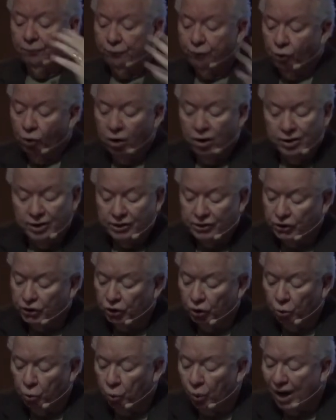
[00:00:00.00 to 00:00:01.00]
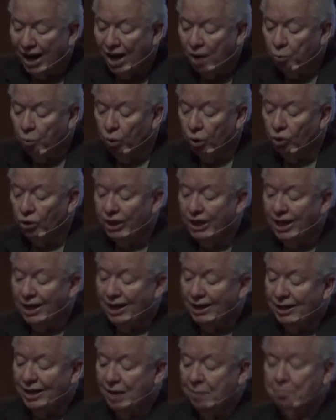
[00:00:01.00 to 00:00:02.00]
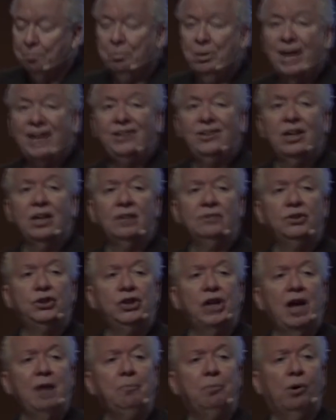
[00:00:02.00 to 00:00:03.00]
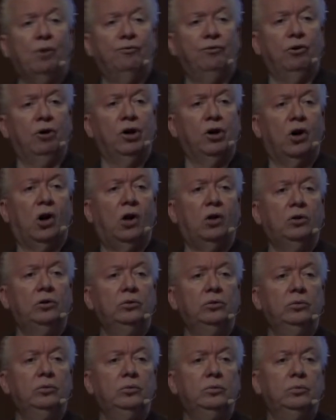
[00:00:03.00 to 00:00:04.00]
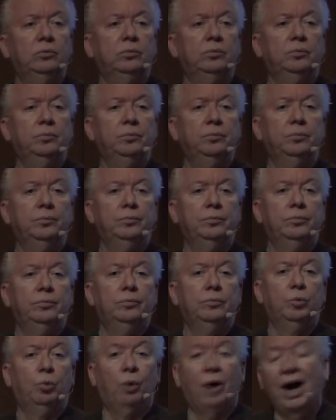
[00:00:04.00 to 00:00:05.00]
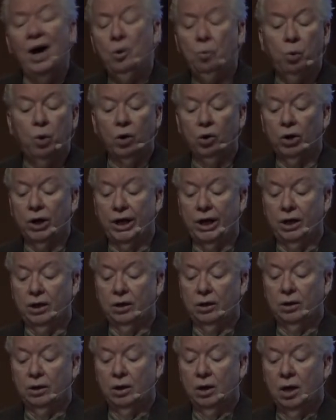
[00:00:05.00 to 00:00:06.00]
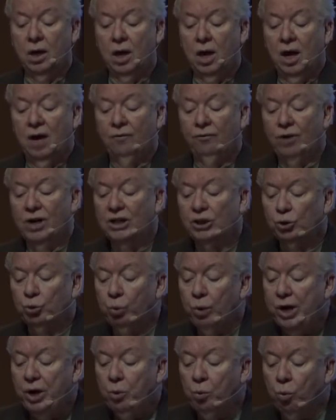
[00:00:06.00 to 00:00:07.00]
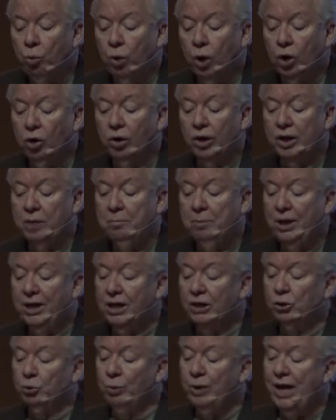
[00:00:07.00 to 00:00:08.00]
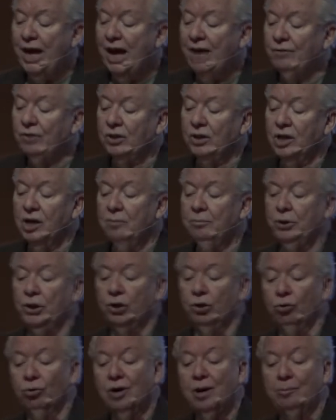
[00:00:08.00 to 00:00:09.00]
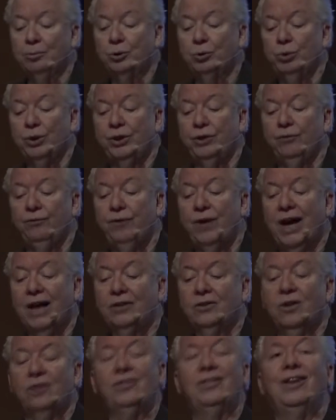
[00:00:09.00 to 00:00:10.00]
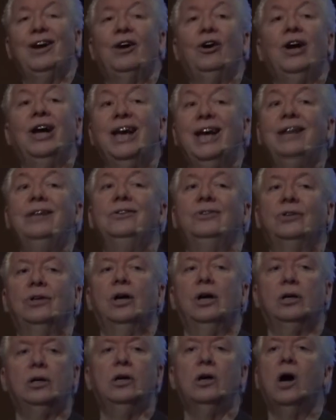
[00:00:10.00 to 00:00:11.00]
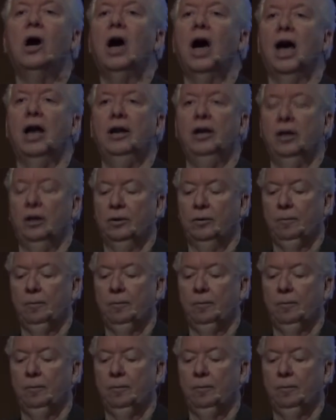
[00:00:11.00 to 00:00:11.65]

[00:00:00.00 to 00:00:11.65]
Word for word: Fourth, so why worry and get bent out of shape over it all? Why worry? Friends, we worry because we haven't come to grips with the fact that there is a God.